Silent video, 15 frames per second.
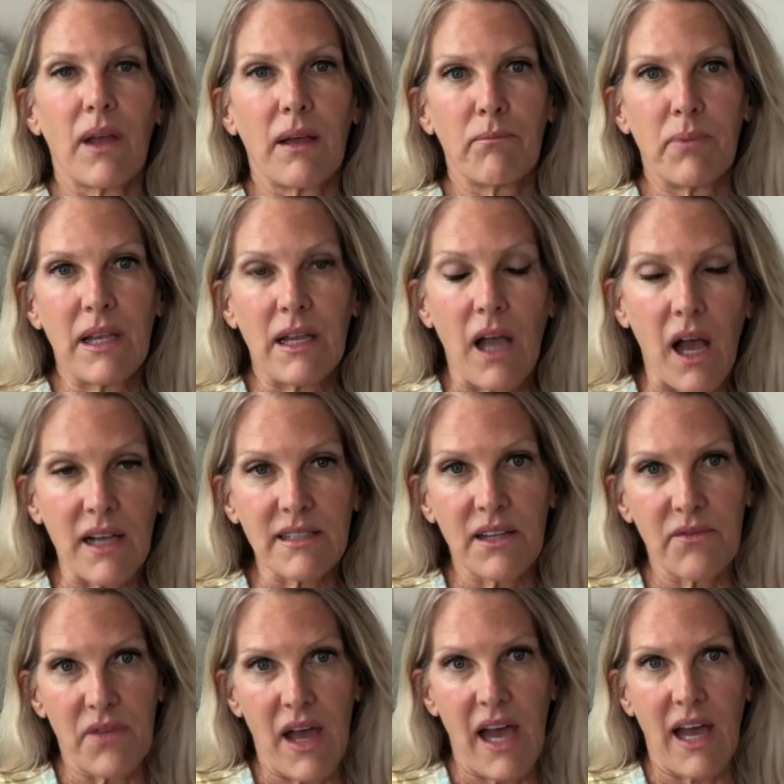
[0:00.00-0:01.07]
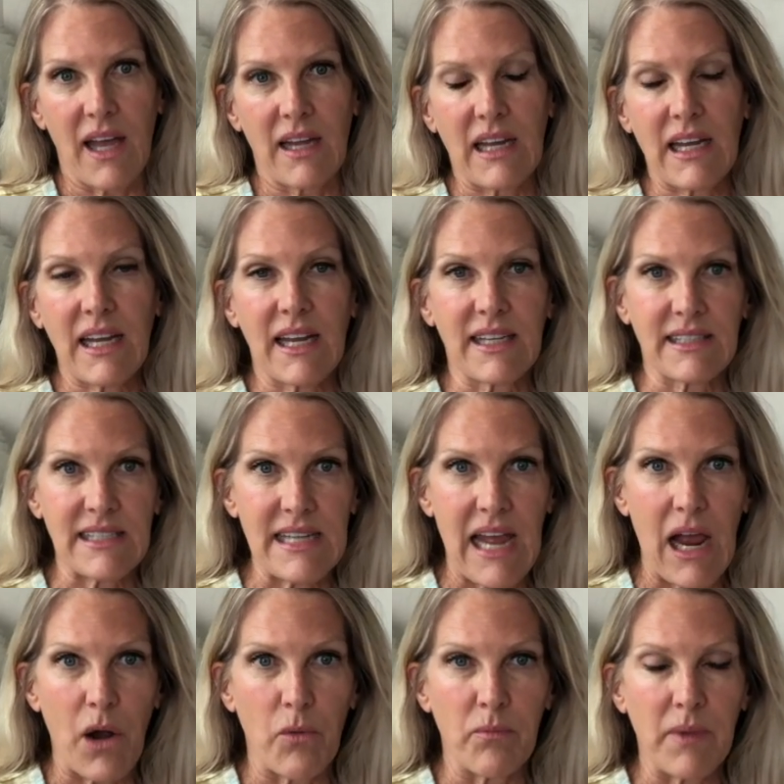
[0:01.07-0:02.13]
because of that, it has
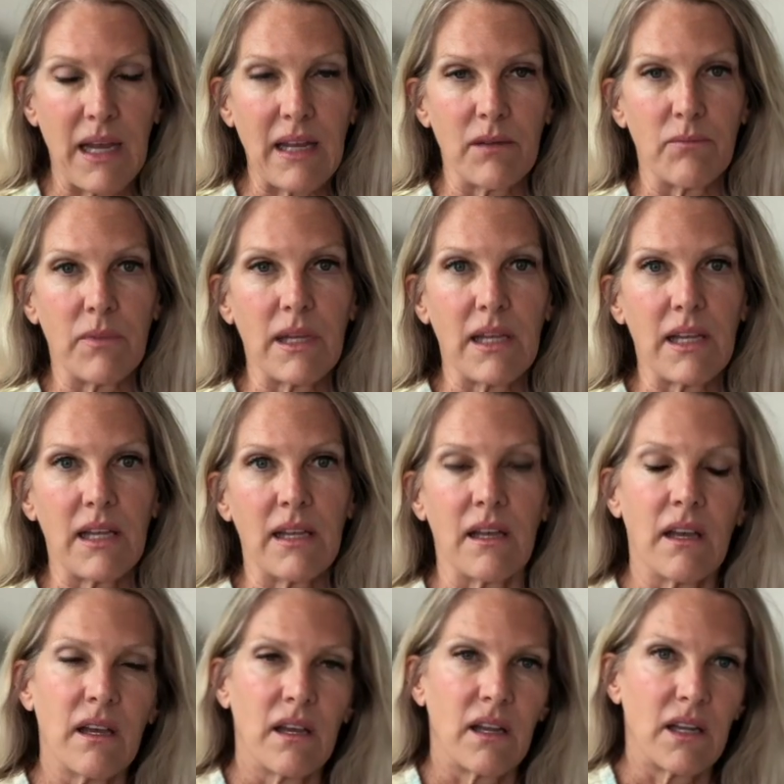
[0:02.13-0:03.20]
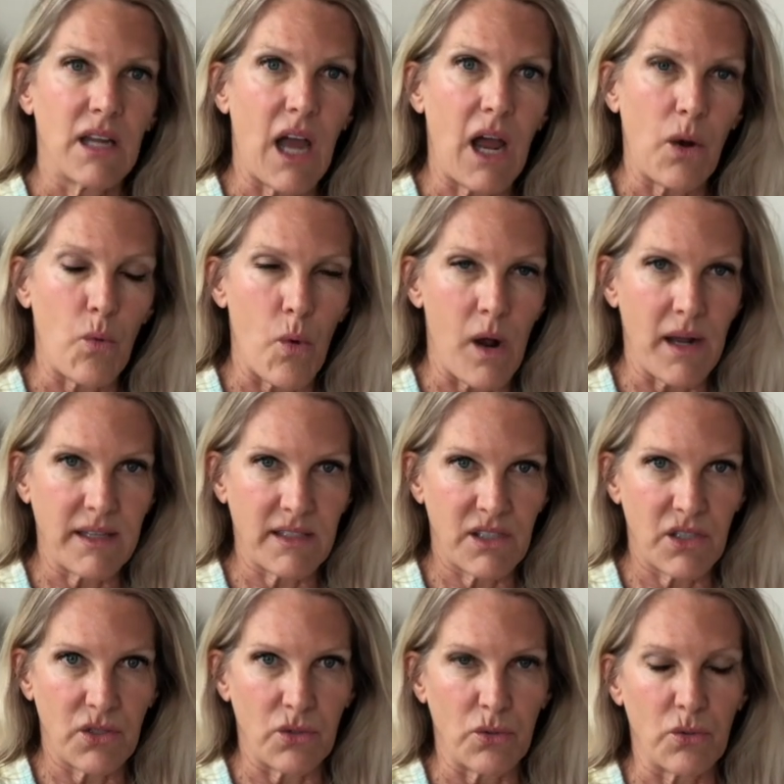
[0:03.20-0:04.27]
now made me not want
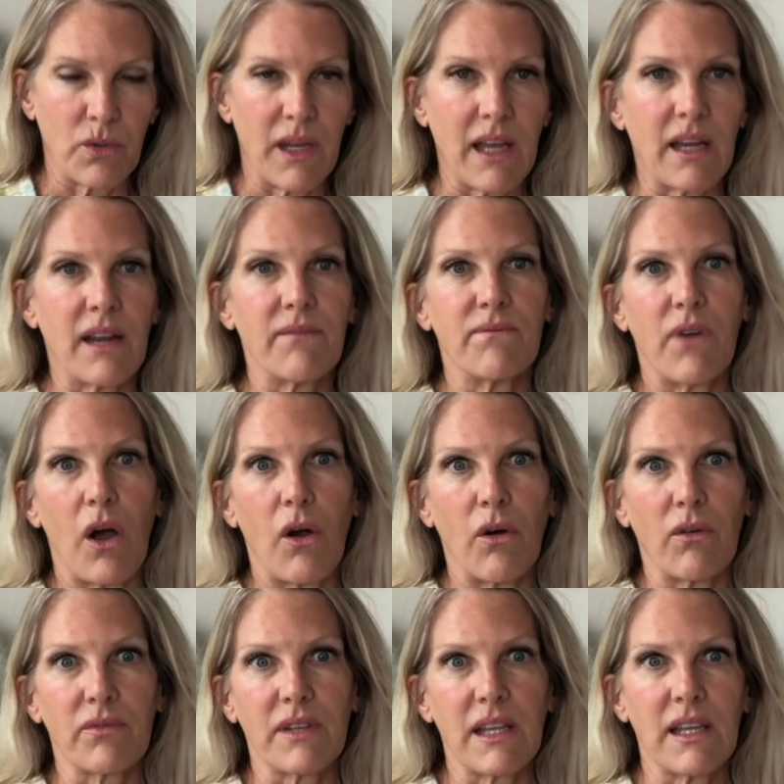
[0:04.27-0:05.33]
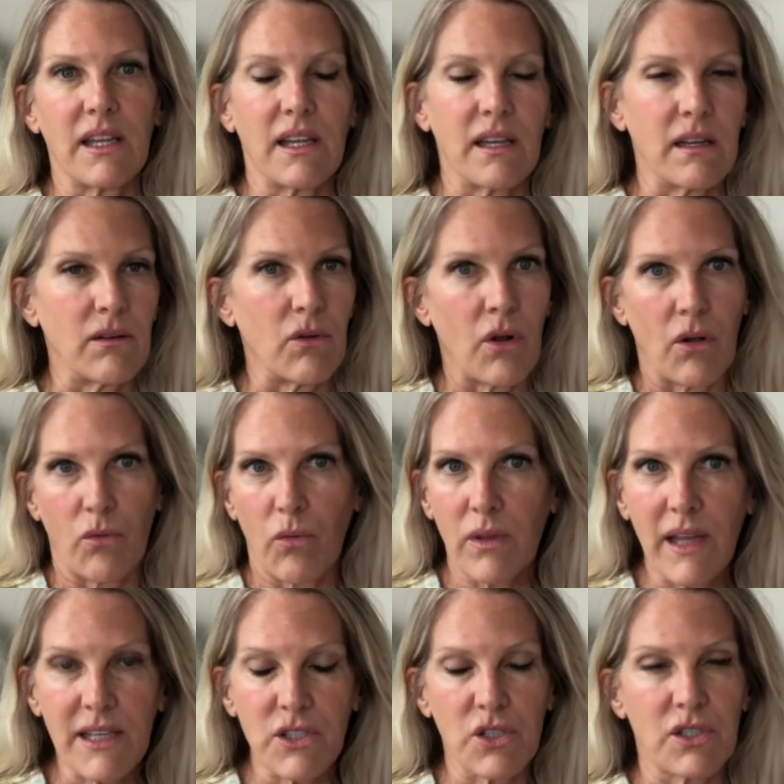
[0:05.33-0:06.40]
to get involved in
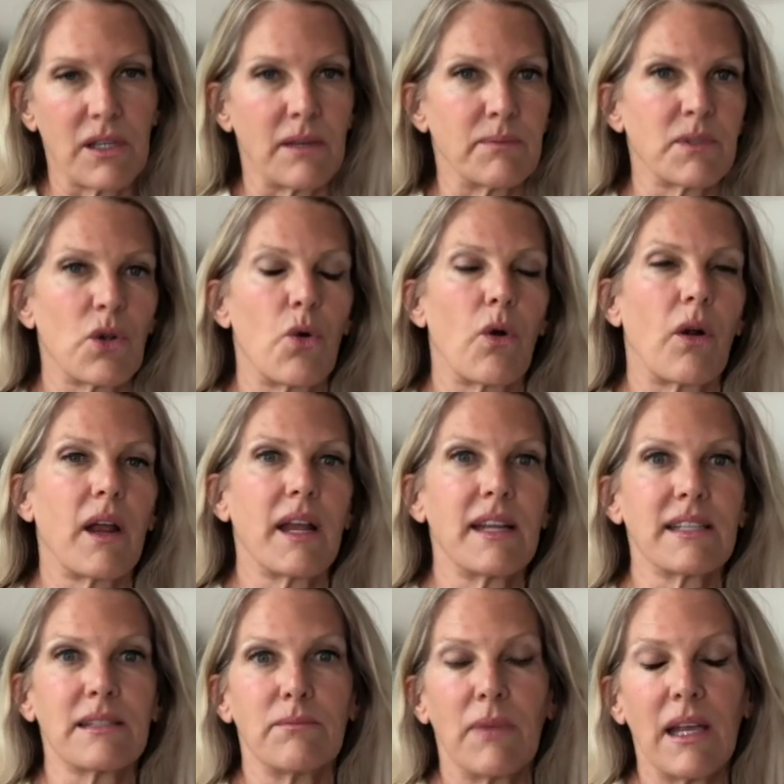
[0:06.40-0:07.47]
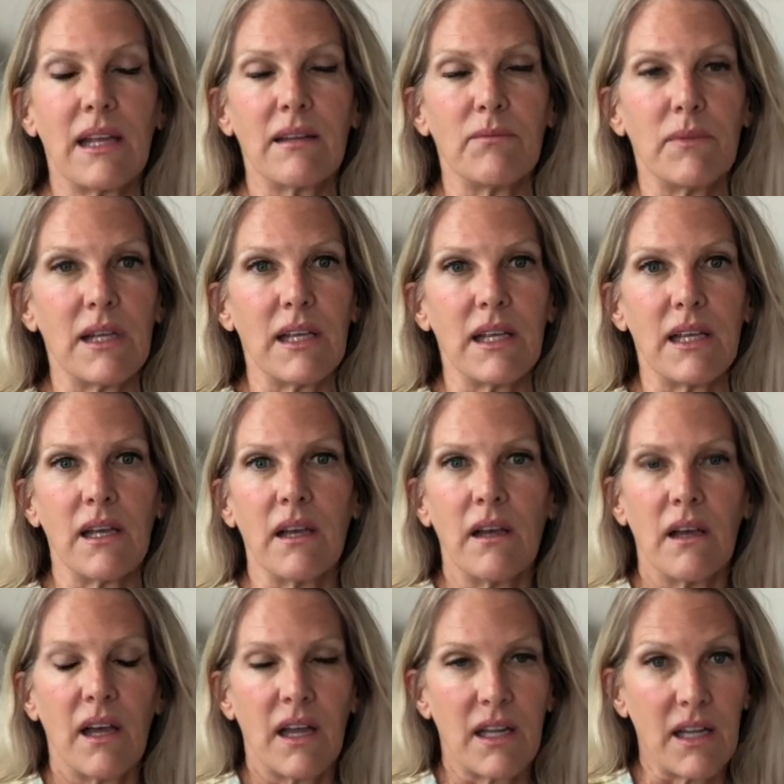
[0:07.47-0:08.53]
relationships, or it has made me
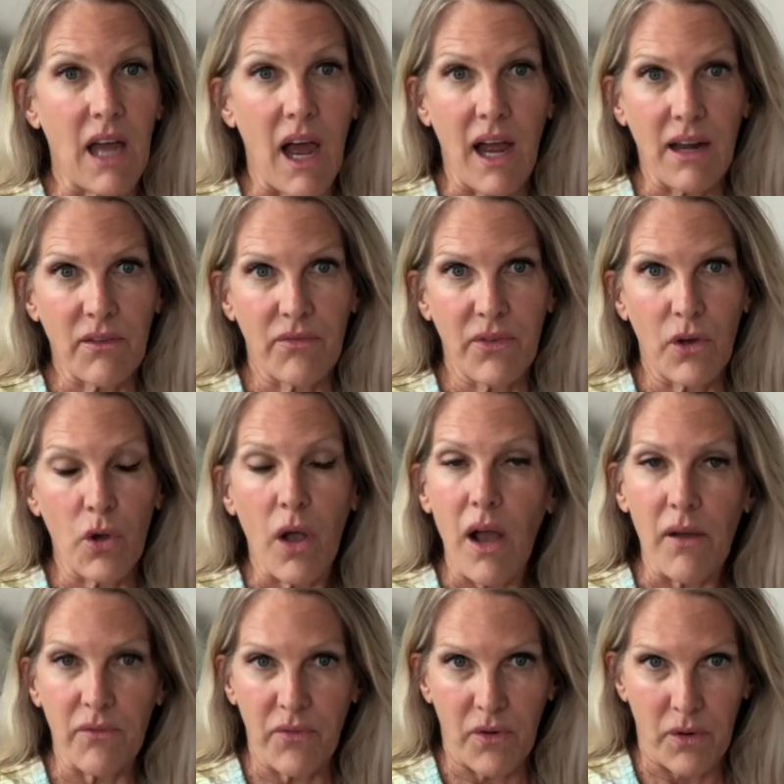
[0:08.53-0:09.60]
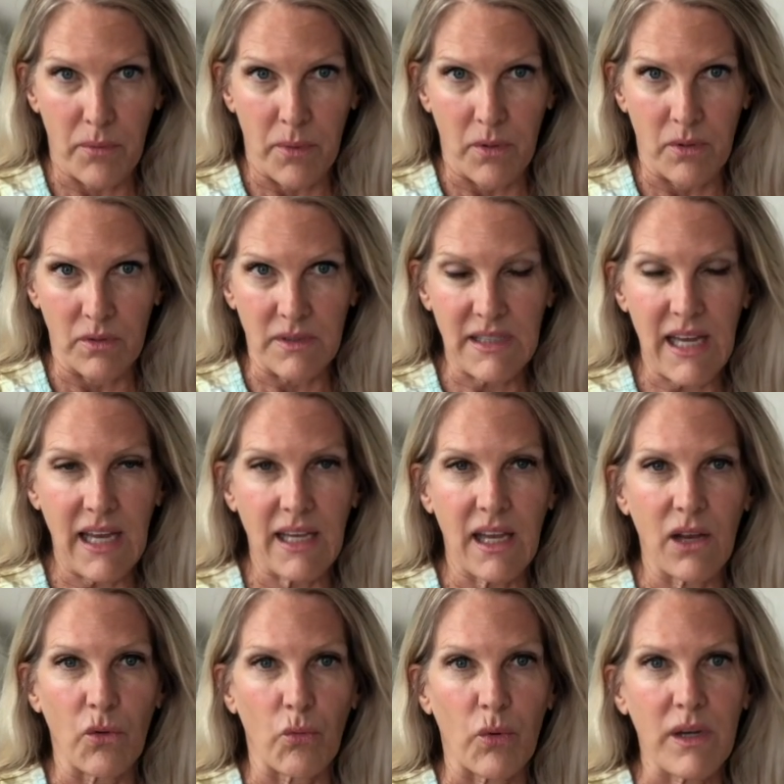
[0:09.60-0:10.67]
not feel comfortable
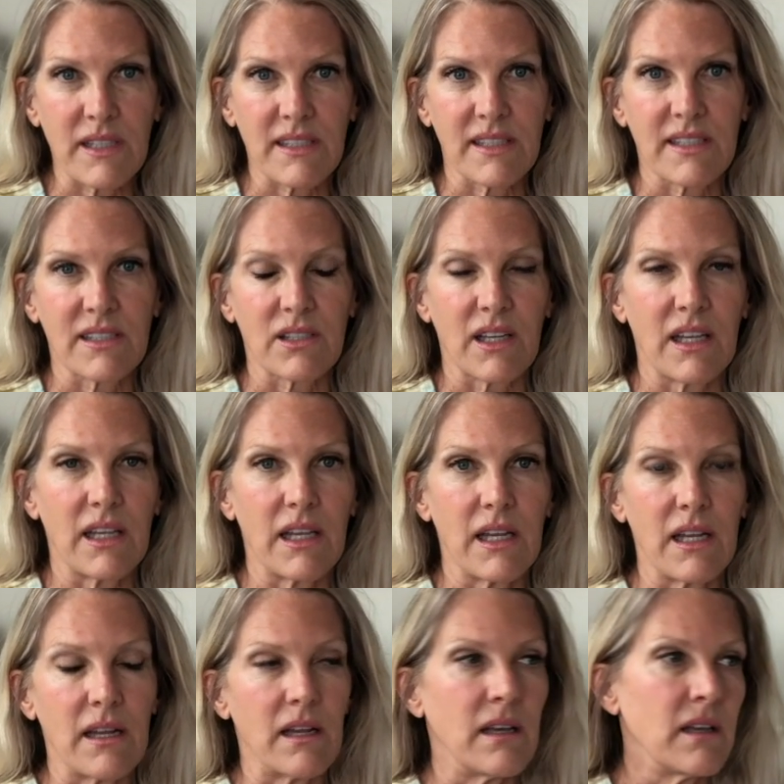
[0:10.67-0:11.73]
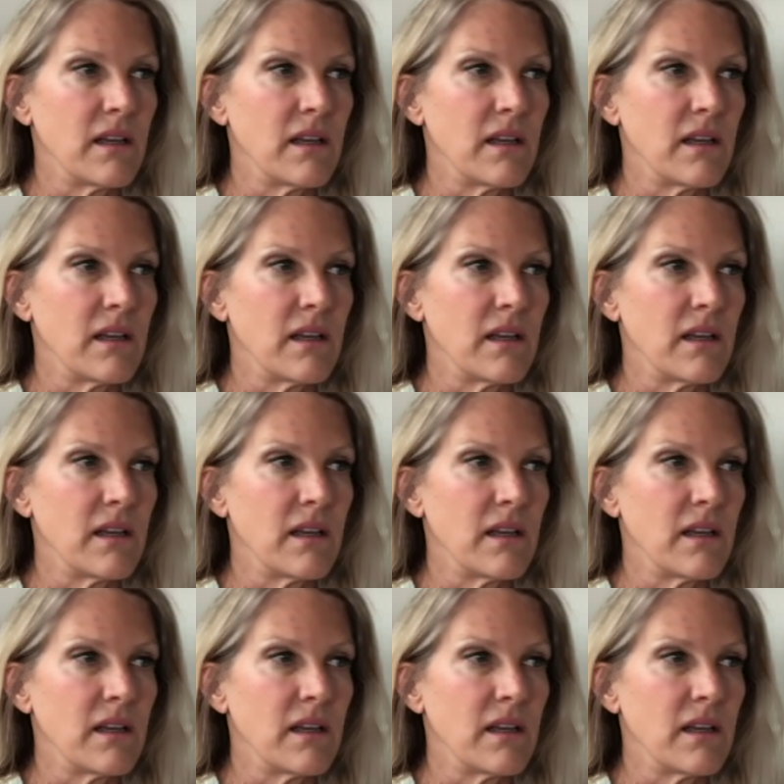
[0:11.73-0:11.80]
taking risks in